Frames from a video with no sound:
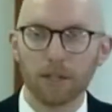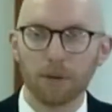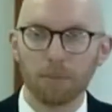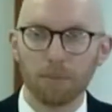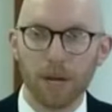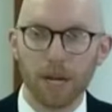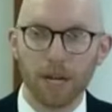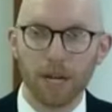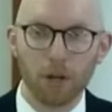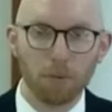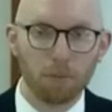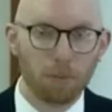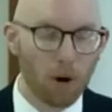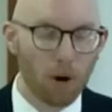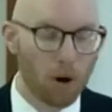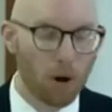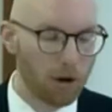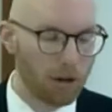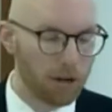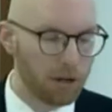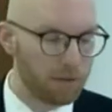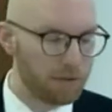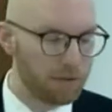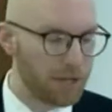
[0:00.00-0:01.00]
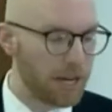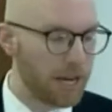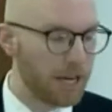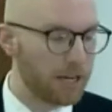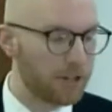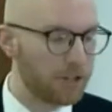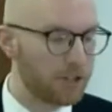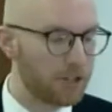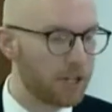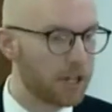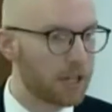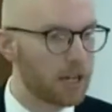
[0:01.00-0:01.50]
to make you part of the
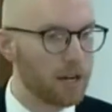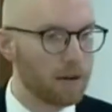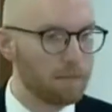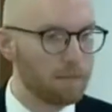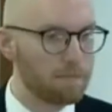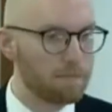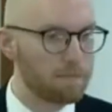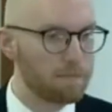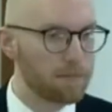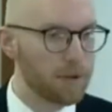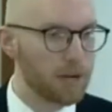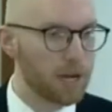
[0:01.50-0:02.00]
age to come.